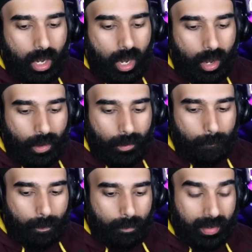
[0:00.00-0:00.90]

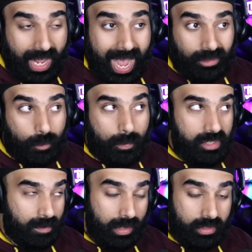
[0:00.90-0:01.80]
But I had to
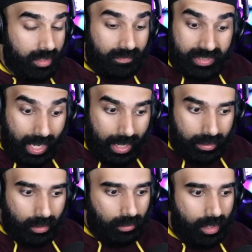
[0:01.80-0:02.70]
put some other stuff
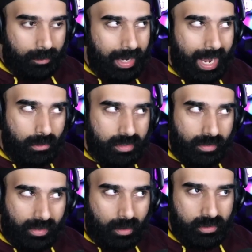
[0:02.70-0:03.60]
aside. A lot of my house
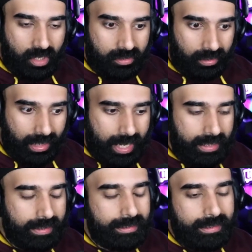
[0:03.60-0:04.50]
stuff kind of was on
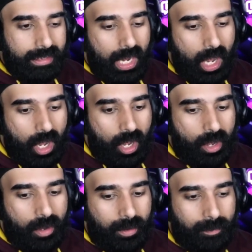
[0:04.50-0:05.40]
delay.
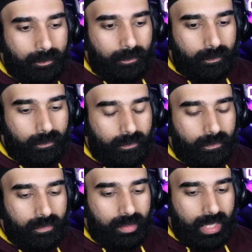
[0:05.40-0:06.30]
And
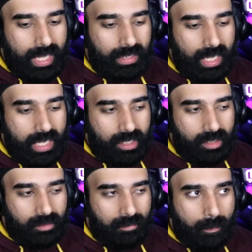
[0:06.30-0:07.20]

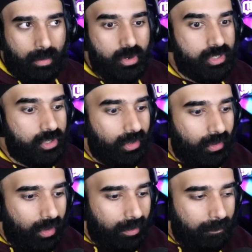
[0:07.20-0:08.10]
like my
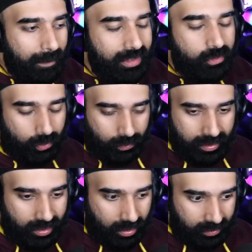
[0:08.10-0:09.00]
personal mental
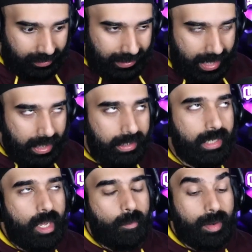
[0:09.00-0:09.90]
was on delay,
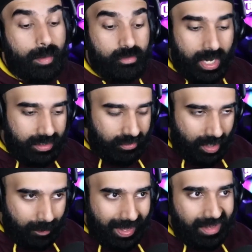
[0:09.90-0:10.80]
but I'm trying to
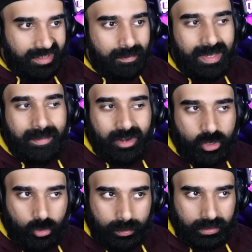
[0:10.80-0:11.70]
strike a balance and be a better
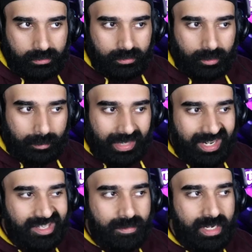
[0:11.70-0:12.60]
human. But
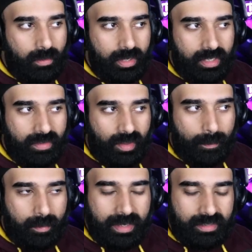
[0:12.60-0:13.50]
that doesn't mean I want to give
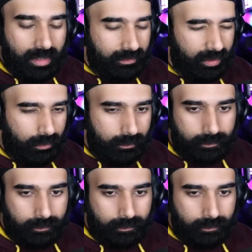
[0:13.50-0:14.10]
up on my stuff, you know?